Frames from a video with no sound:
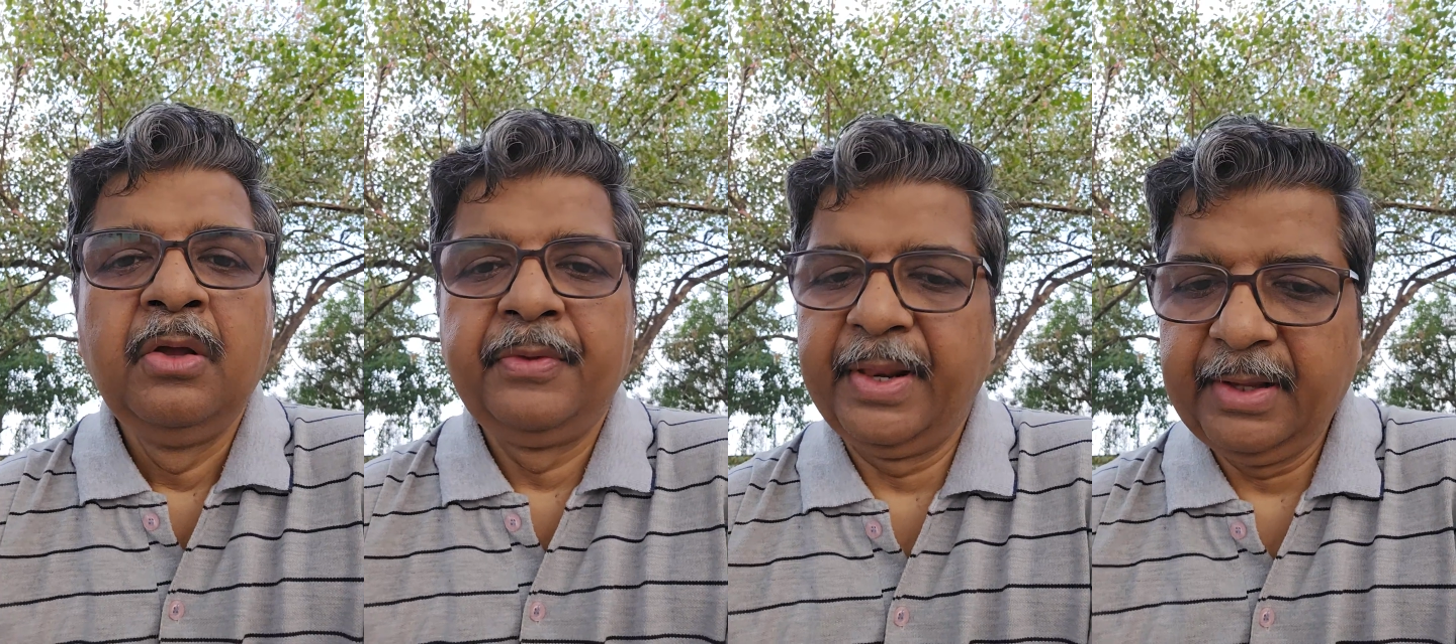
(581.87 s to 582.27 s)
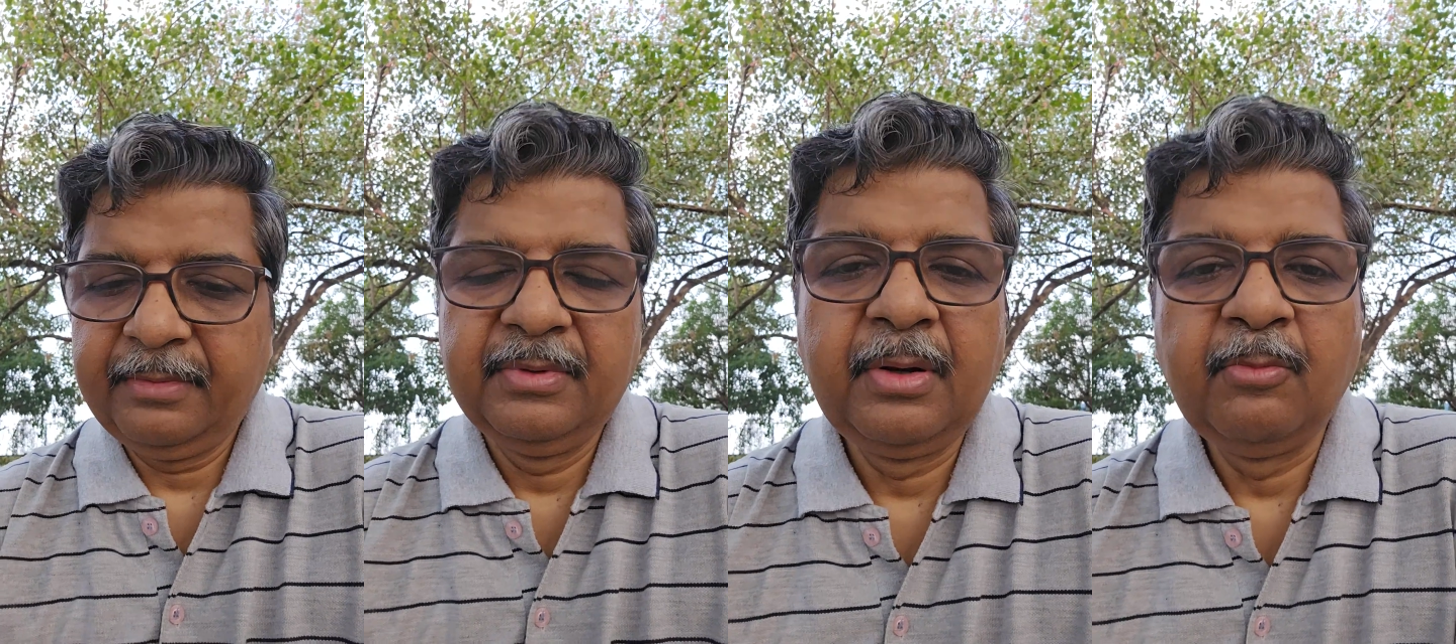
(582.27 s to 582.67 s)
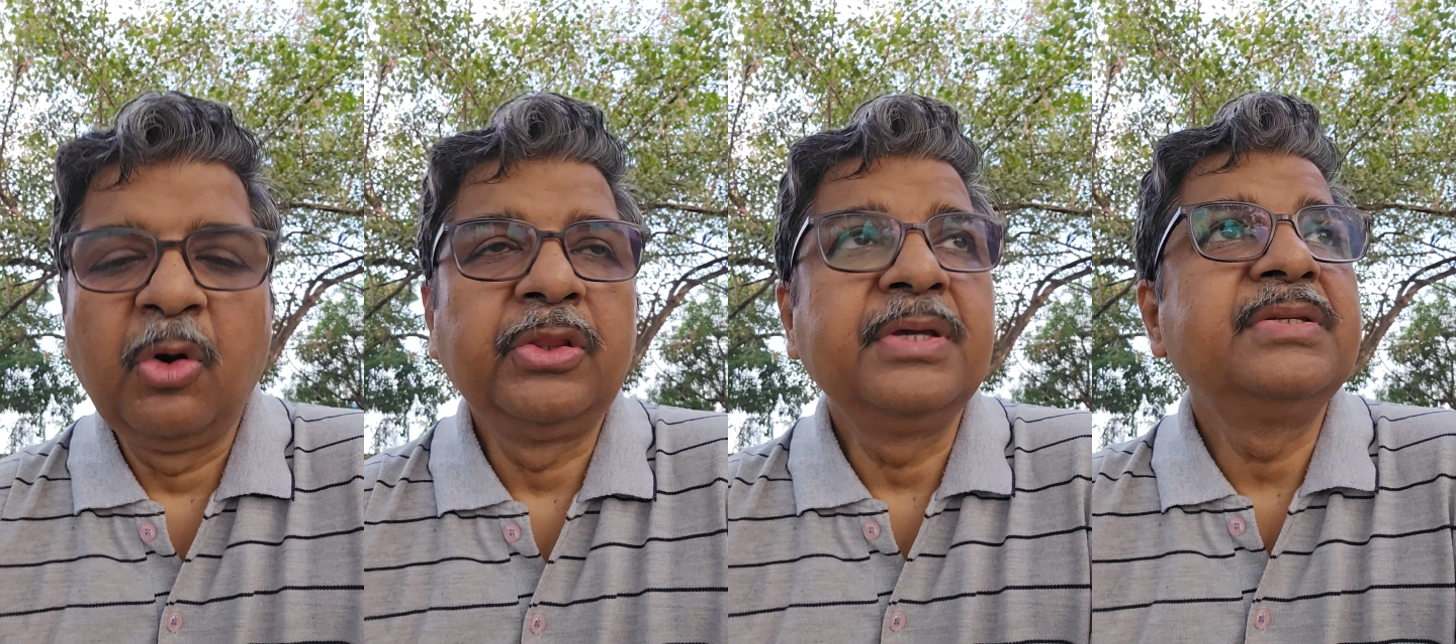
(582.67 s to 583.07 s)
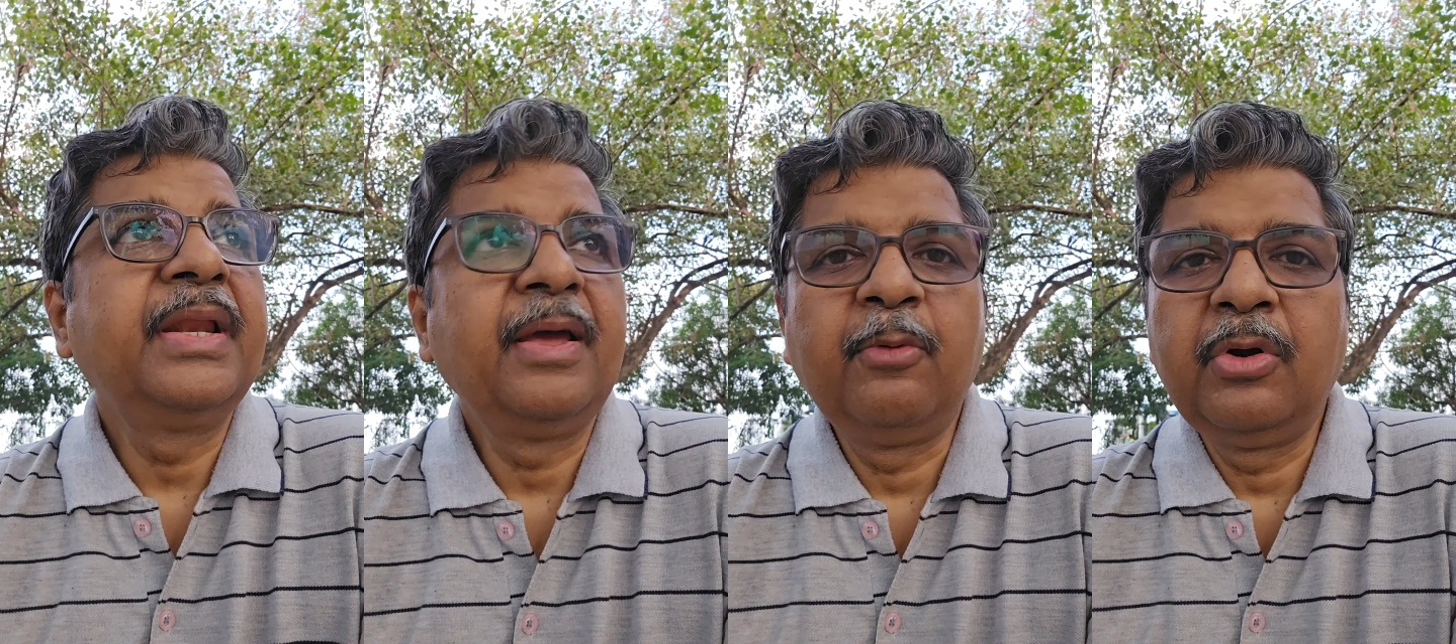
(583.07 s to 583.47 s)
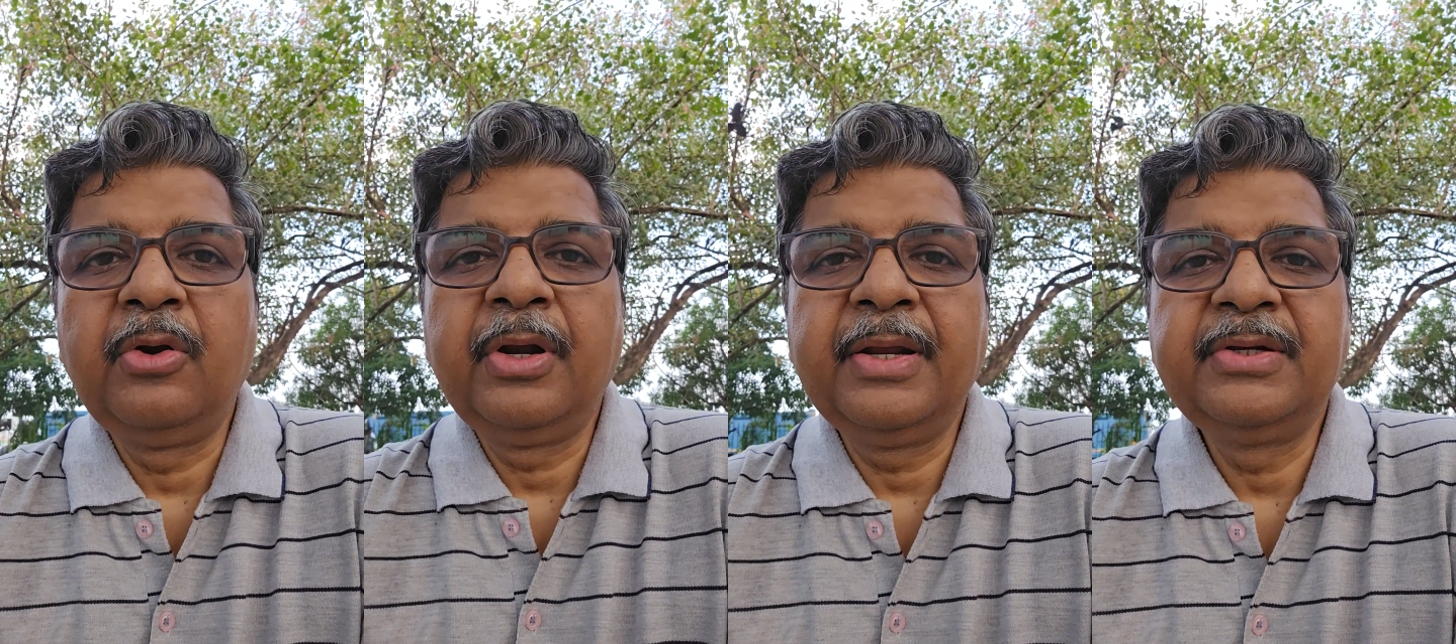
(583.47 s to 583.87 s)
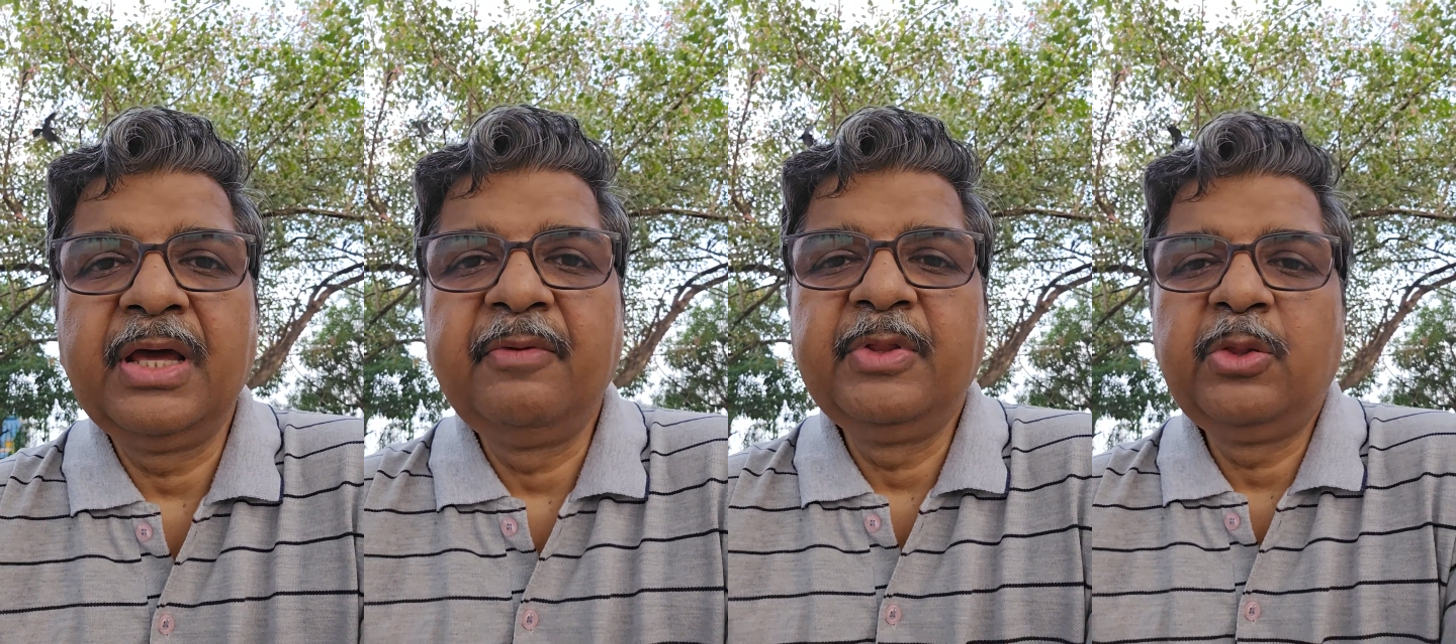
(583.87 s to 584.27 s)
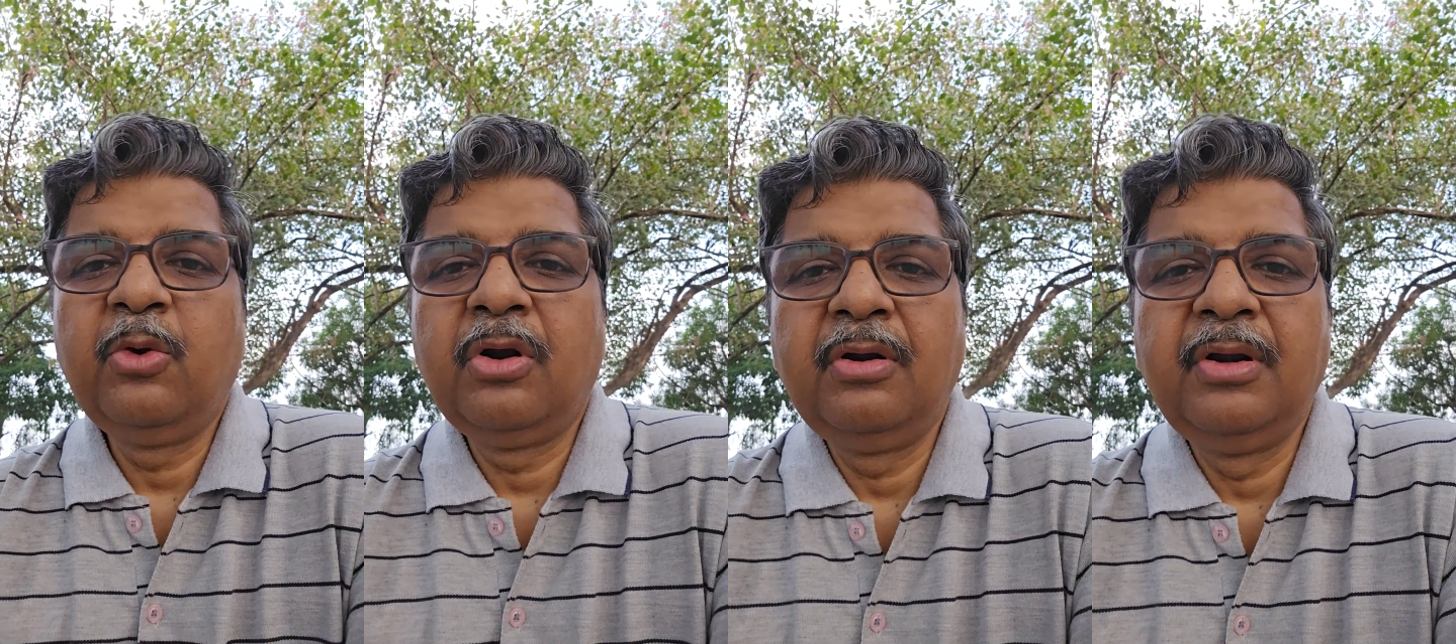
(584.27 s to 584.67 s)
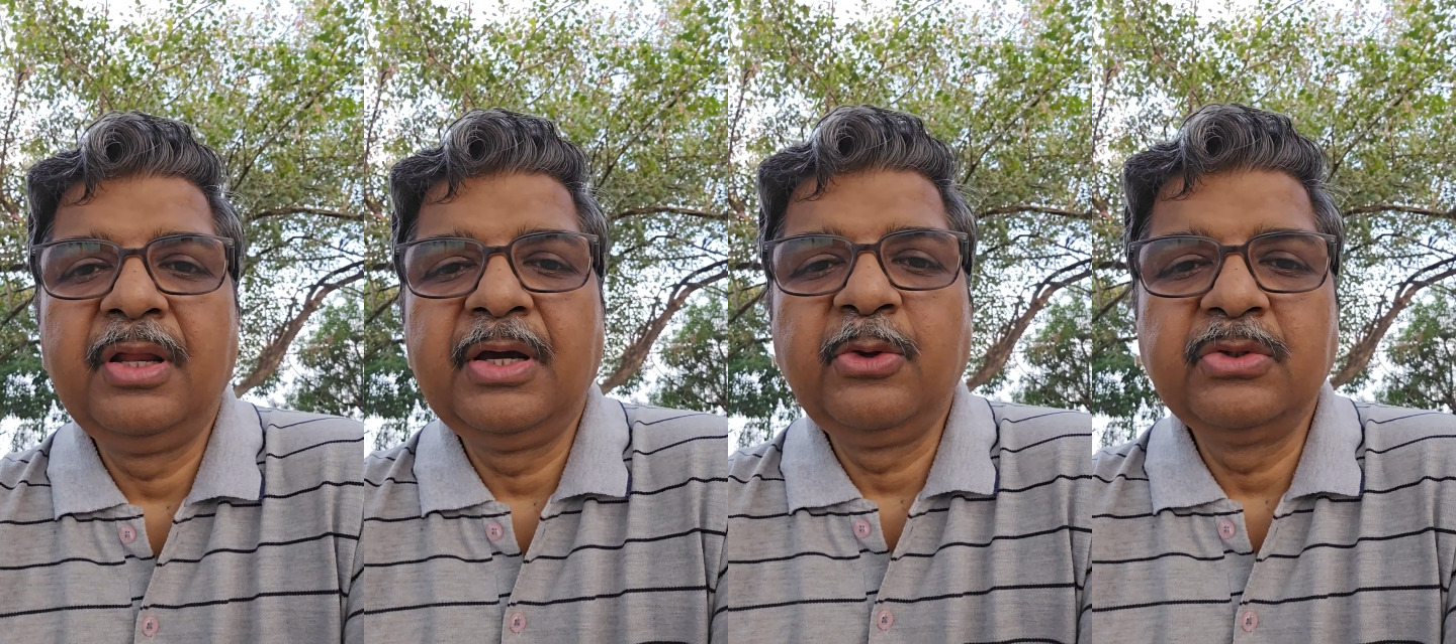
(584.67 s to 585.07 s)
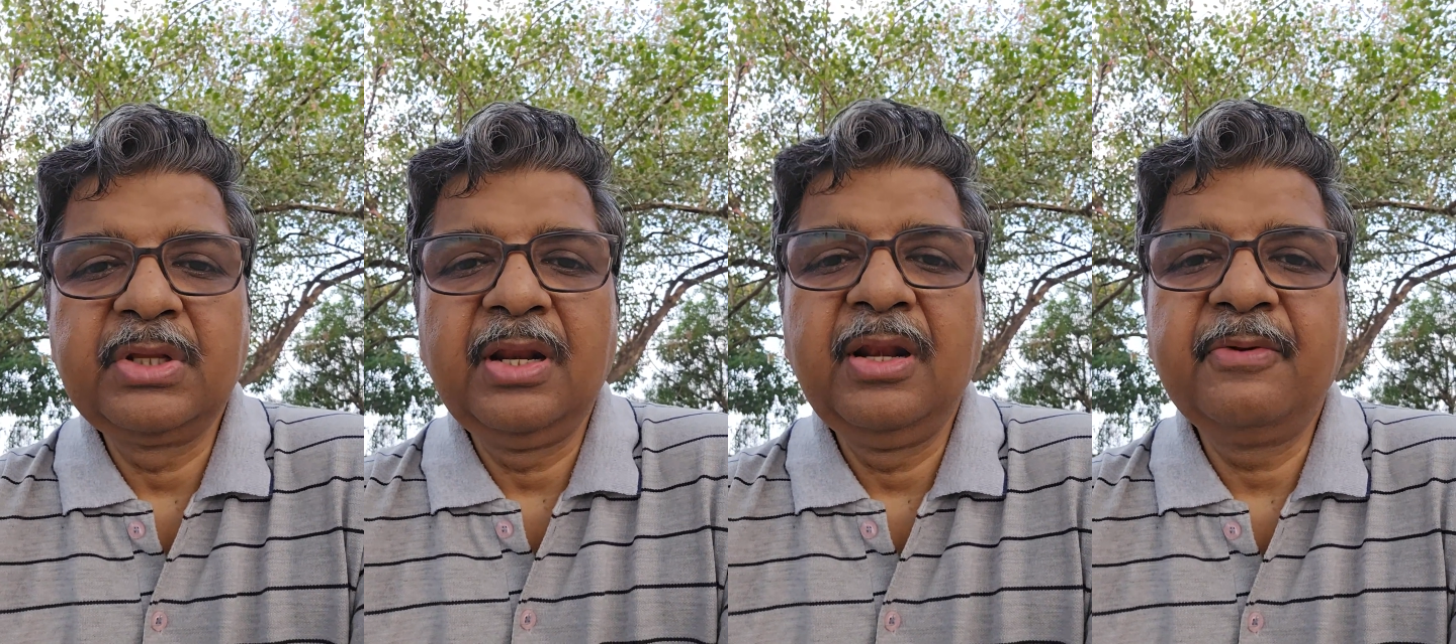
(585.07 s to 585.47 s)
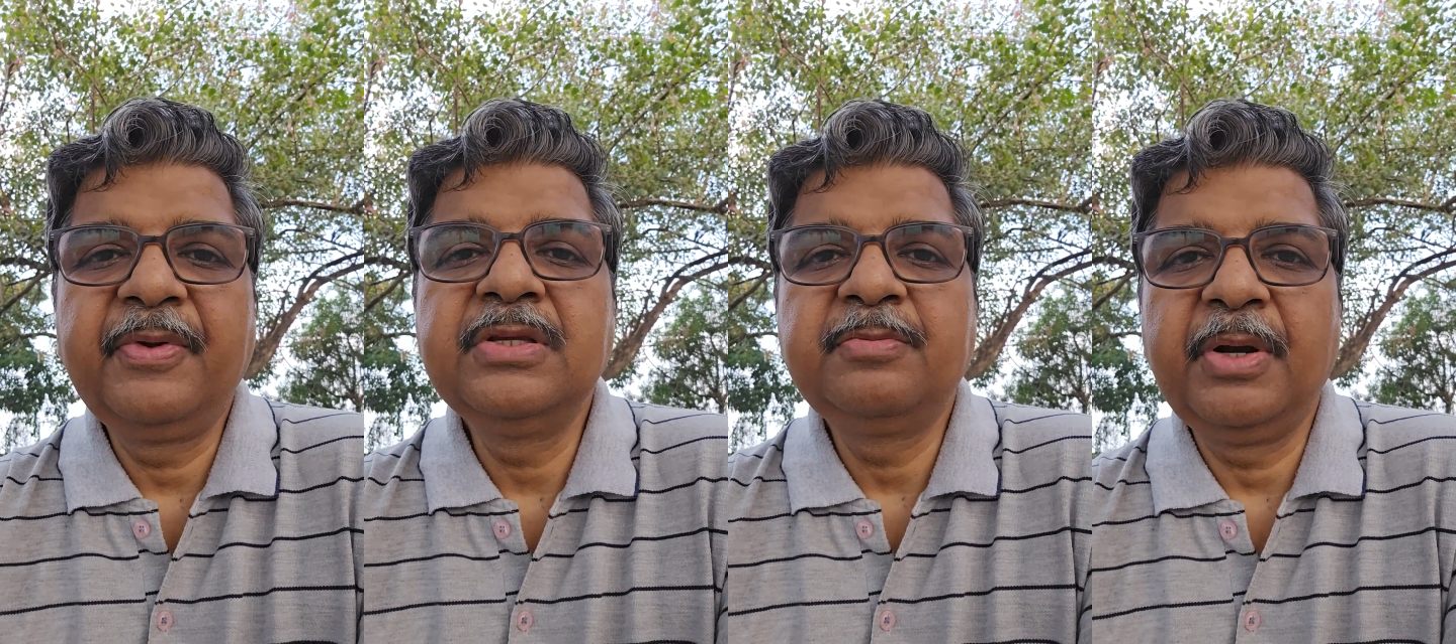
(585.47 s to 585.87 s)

There are more things that I wanted to share with you on user interface,